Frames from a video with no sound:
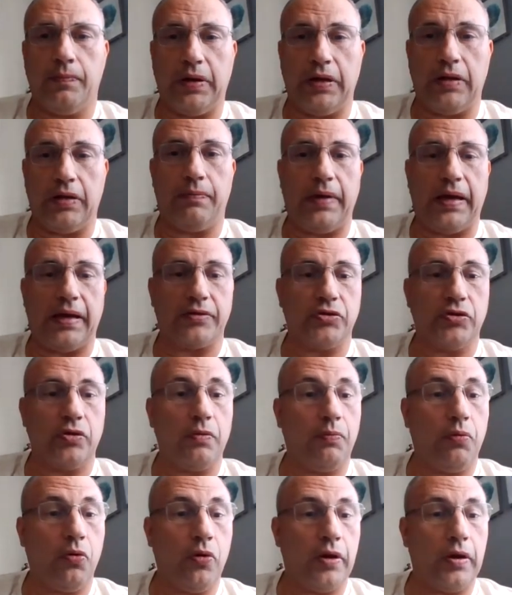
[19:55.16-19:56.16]
but back
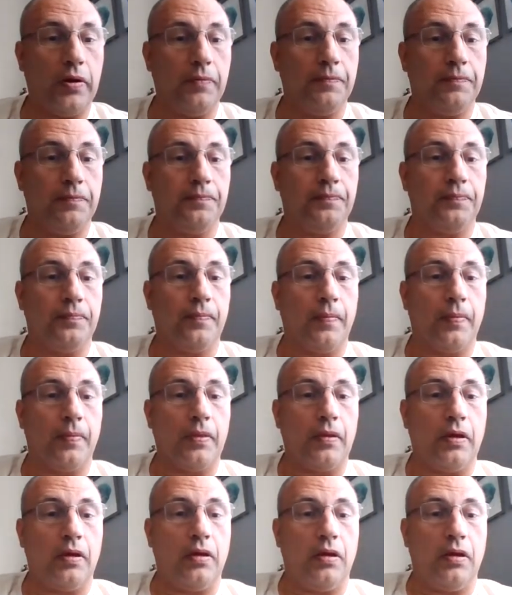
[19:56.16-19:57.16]
to the point,
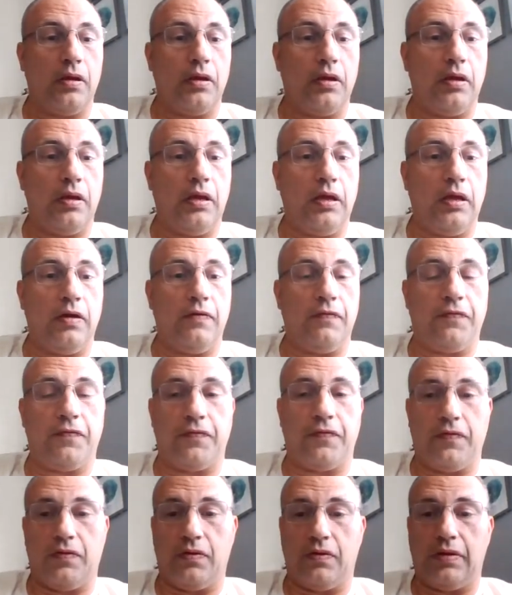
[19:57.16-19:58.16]

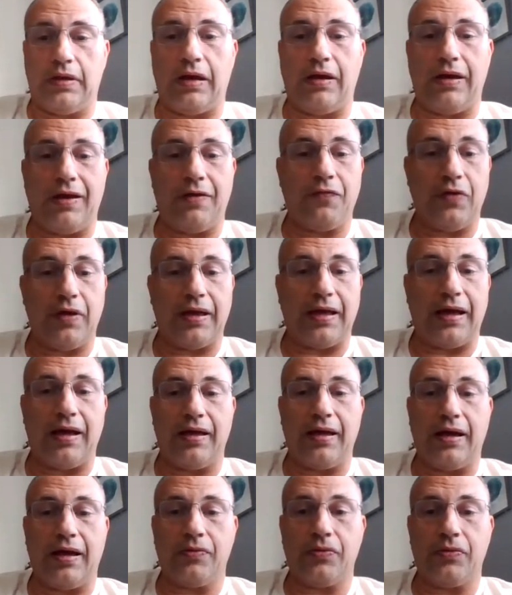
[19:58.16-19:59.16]
if not every
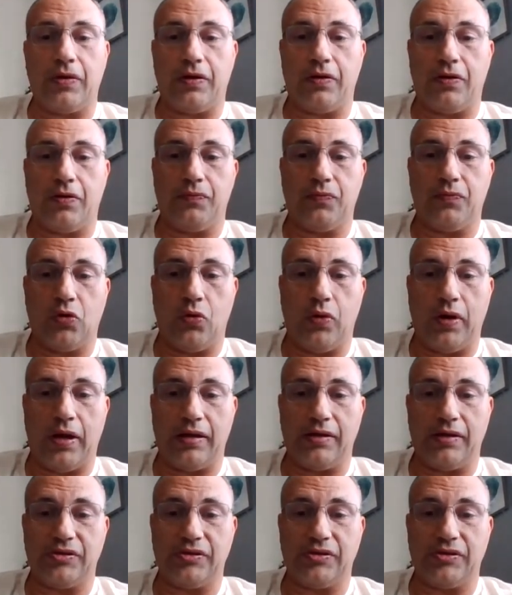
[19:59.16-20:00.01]
guy out there who